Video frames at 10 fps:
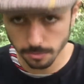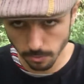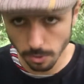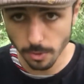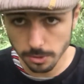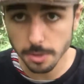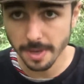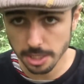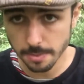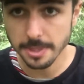Walter
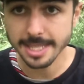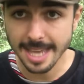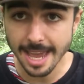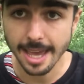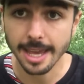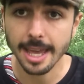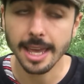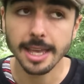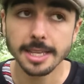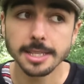Benjamin's saying
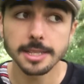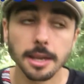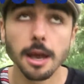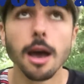is,